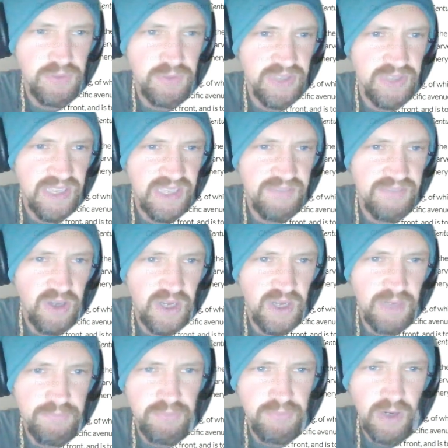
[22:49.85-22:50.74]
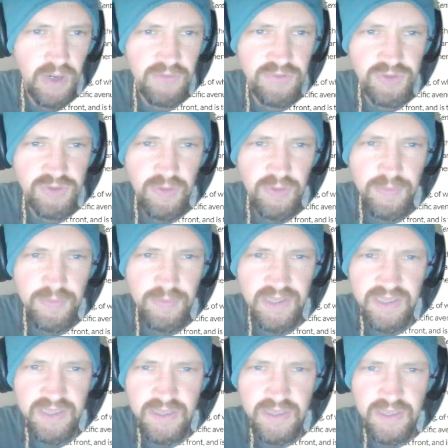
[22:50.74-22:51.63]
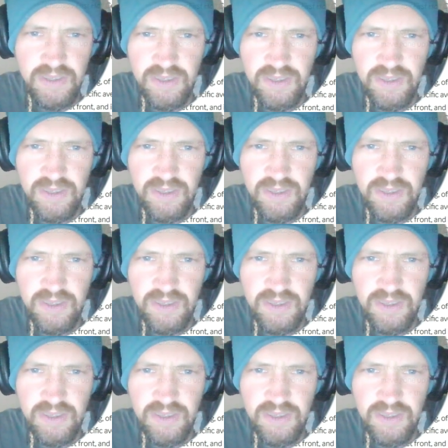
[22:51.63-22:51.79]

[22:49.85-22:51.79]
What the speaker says: Building have gone up with marvelous rapidity,